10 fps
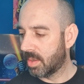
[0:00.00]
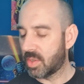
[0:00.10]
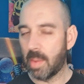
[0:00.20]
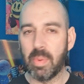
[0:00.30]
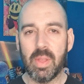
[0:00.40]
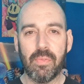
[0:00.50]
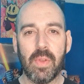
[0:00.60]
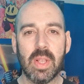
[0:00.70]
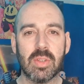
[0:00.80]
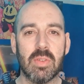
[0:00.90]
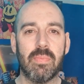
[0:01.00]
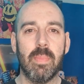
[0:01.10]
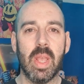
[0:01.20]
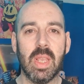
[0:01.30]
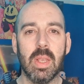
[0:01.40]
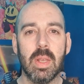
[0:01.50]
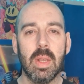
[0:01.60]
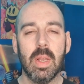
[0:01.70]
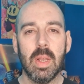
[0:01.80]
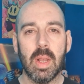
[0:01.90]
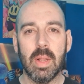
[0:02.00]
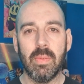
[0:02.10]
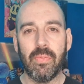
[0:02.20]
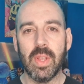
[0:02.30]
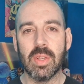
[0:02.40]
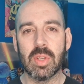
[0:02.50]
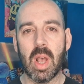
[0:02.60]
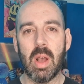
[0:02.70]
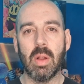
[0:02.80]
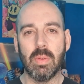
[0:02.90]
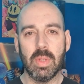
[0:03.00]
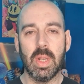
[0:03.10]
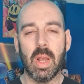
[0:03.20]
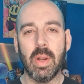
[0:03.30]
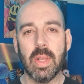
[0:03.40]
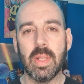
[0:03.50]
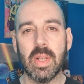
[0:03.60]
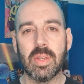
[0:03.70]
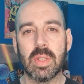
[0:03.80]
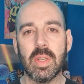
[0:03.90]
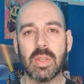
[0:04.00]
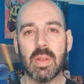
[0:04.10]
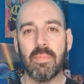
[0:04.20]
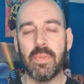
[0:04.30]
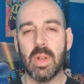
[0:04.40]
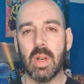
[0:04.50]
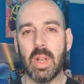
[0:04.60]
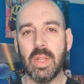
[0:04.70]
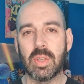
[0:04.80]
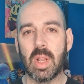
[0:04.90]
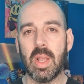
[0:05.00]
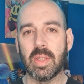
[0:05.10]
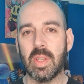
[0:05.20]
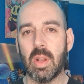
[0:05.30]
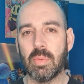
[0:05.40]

somebody thinks of me and thinks, you know, there's something that Lee's collecting.